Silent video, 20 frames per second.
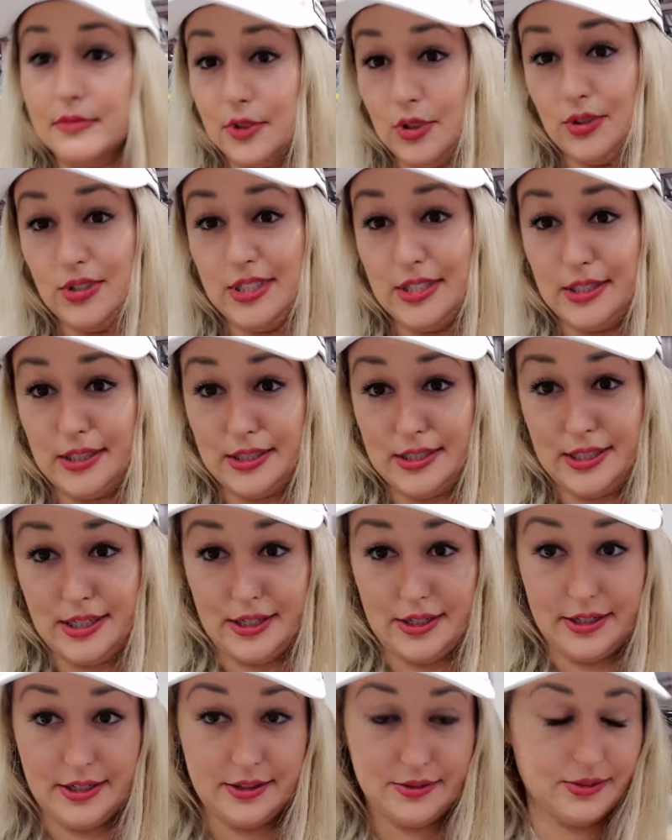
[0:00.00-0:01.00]

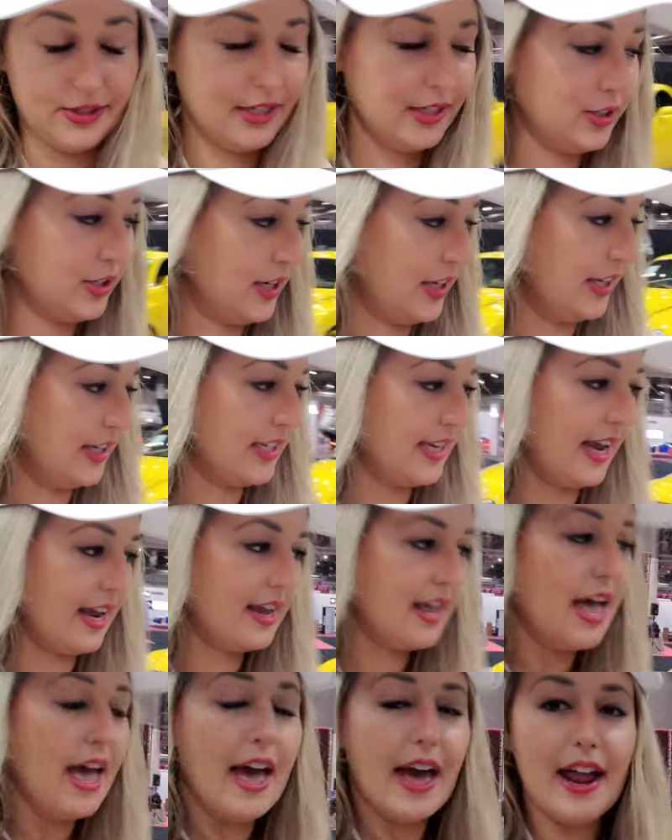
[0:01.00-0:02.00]
utilitarian, right, shall I say?
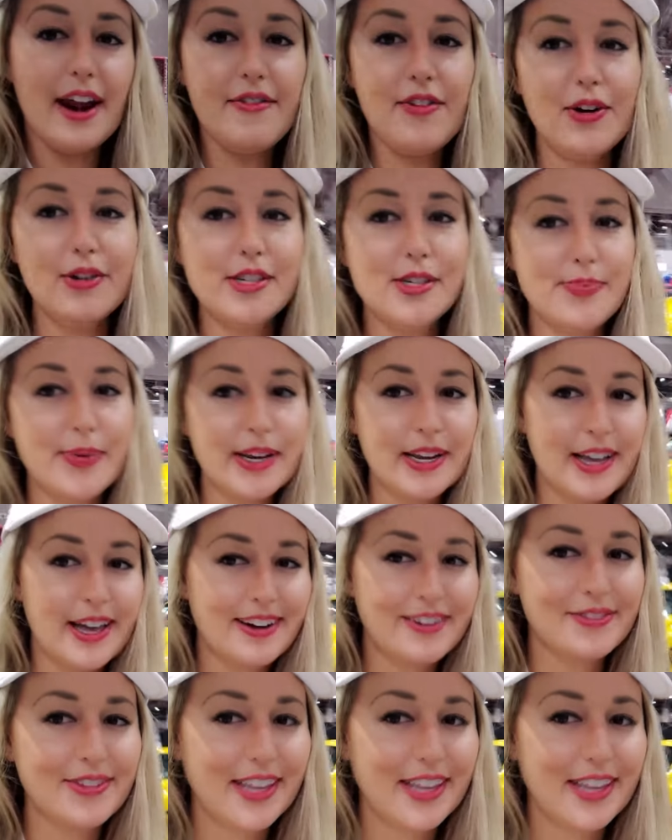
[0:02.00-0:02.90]
And I've always been kind of,